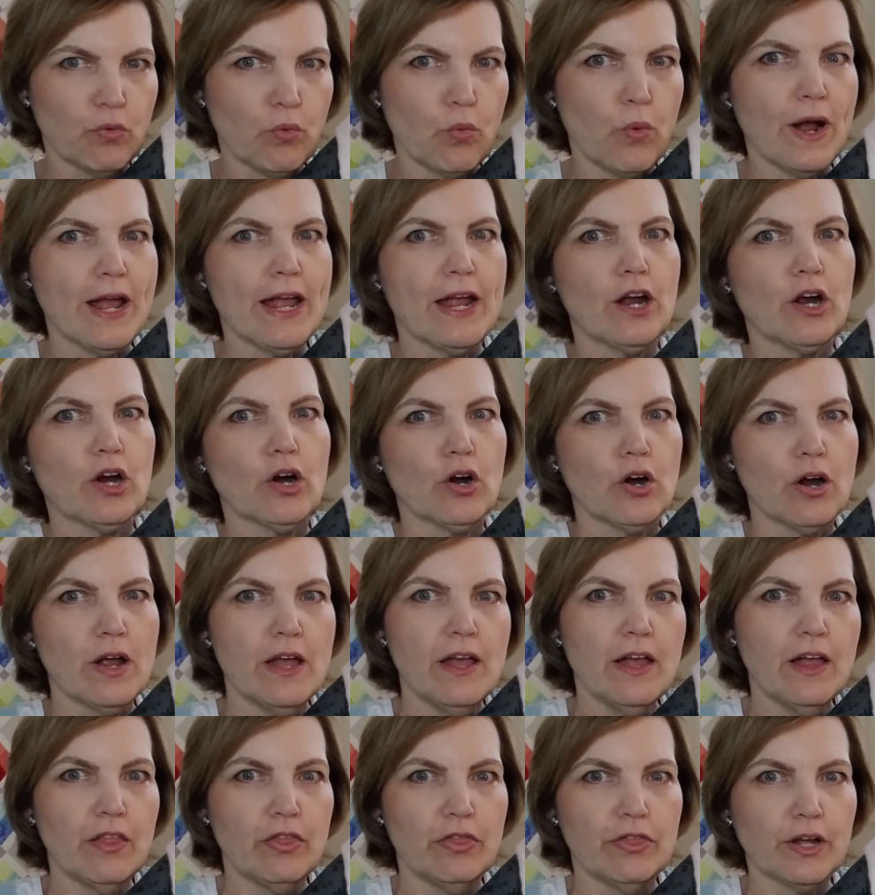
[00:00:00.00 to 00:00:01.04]
where
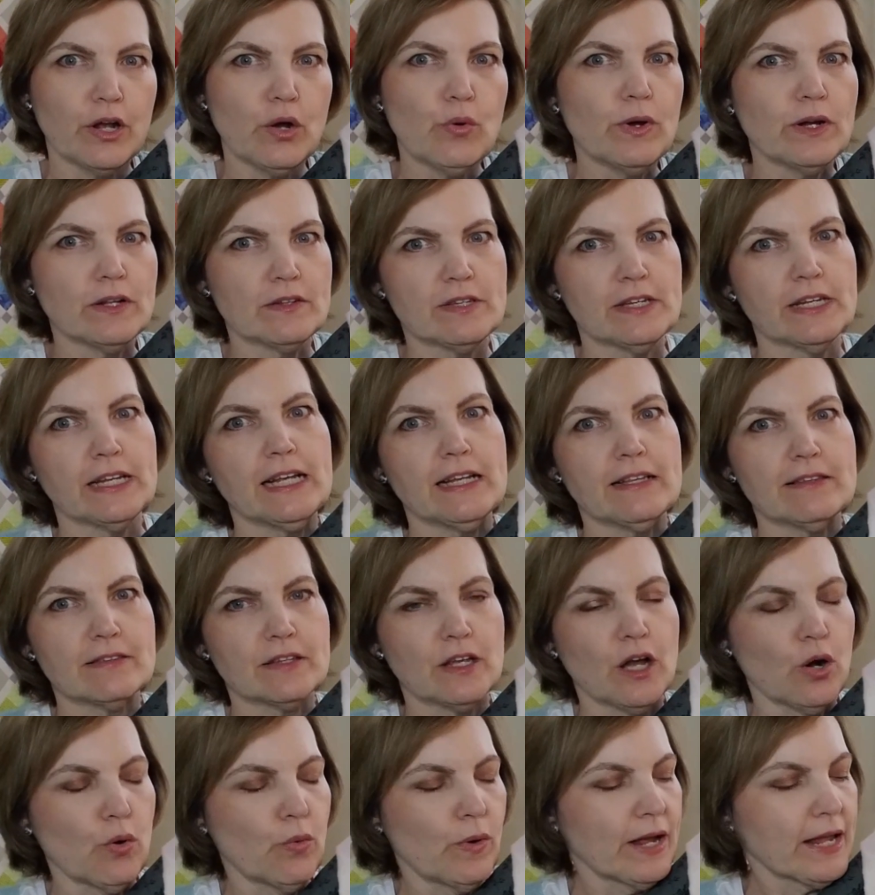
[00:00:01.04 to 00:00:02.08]
the quilting is
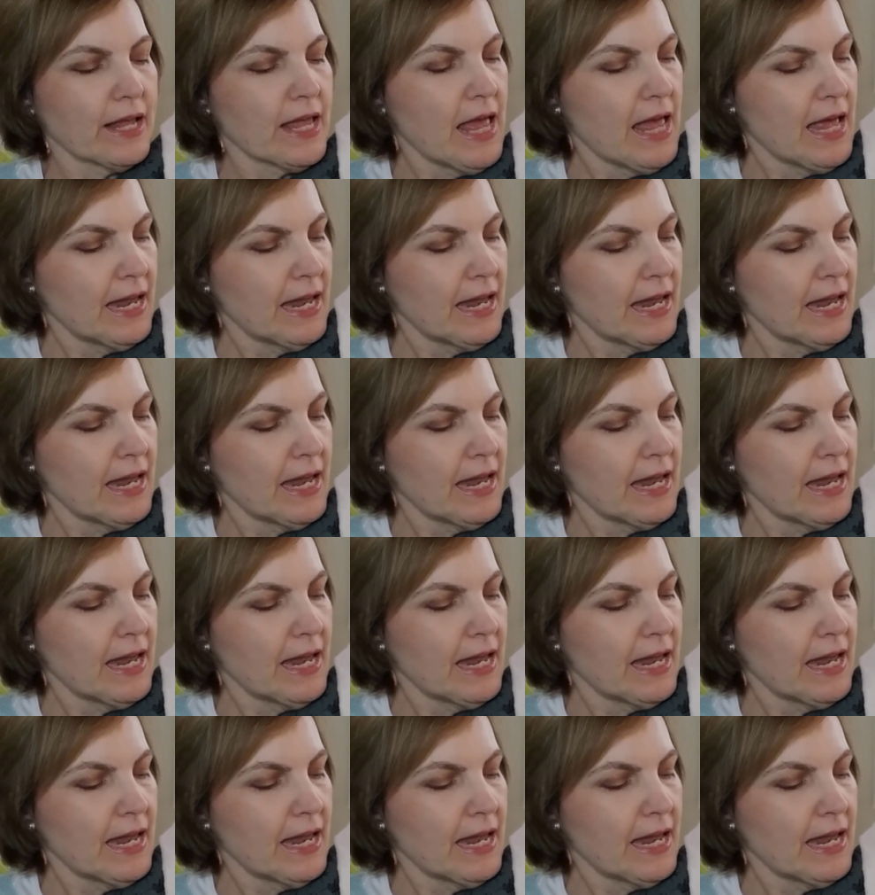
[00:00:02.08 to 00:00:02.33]
going.